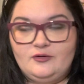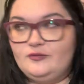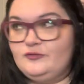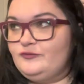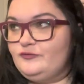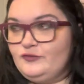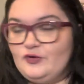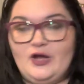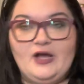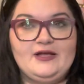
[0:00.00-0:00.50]

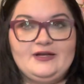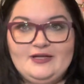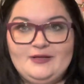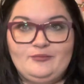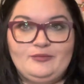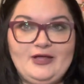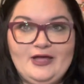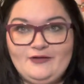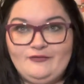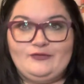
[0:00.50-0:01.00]
Friday,
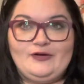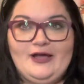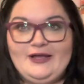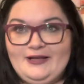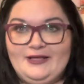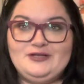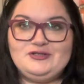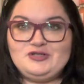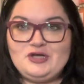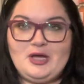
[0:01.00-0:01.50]
Black
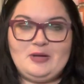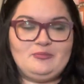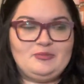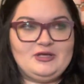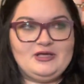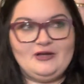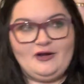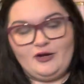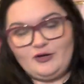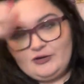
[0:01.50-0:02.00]
Friday
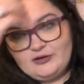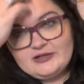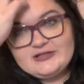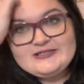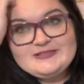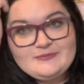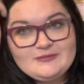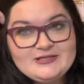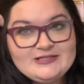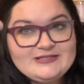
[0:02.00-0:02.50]
shopping, our
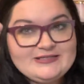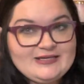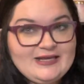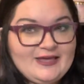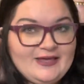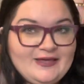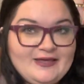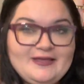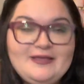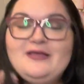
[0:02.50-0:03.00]
Christmas
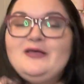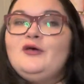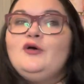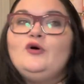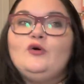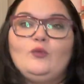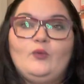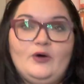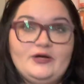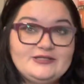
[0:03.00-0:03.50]
day
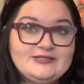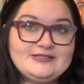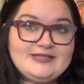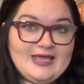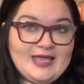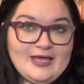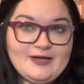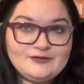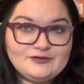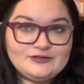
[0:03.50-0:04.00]
was
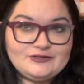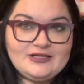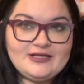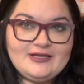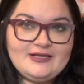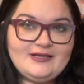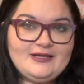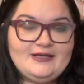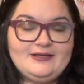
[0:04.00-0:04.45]
Candle Day.